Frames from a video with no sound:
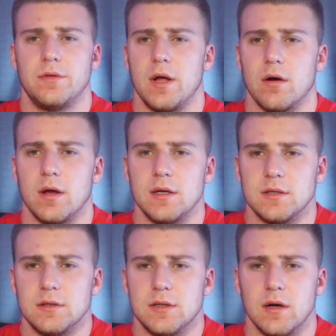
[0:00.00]

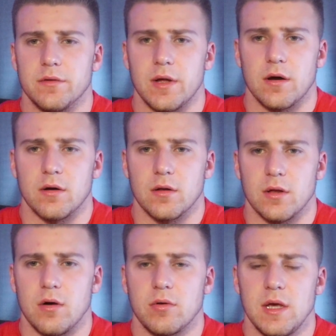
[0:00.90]
They're
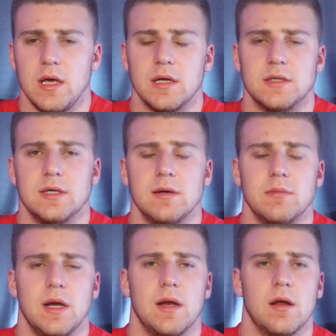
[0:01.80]
low-key
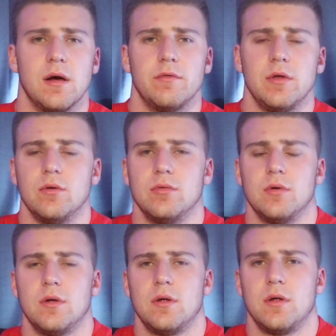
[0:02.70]
intimidated of you.
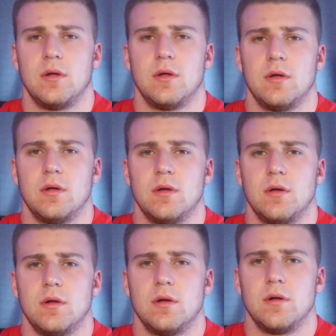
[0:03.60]

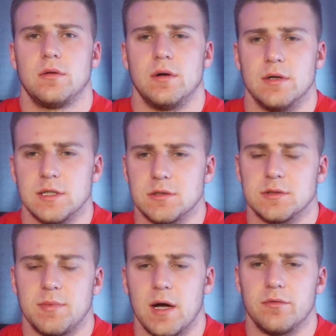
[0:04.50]
They're
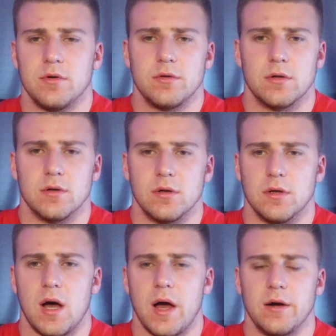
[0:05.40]
disrespectful. They're little
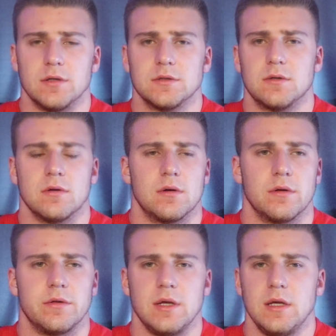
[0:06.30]
liars. They're
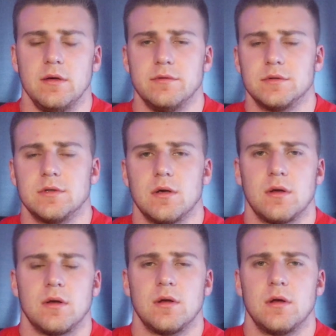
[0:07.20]
little thieves.
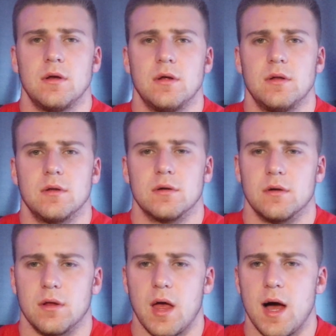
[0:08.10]
They're
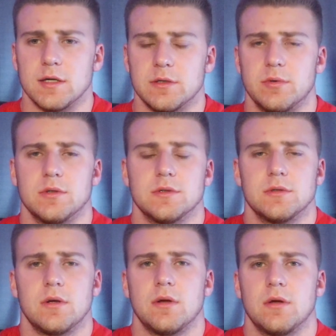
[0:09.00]
little
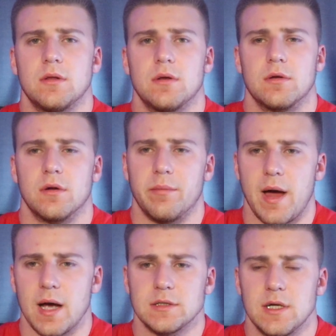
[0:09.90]
gossipers. They're little
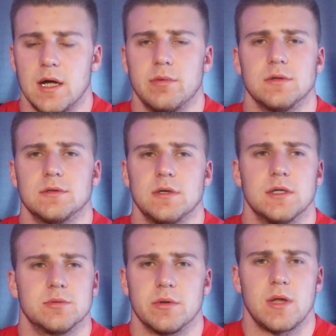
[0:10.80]
backstabbers.
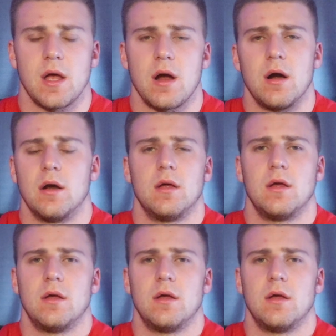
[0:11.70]
It's what they are.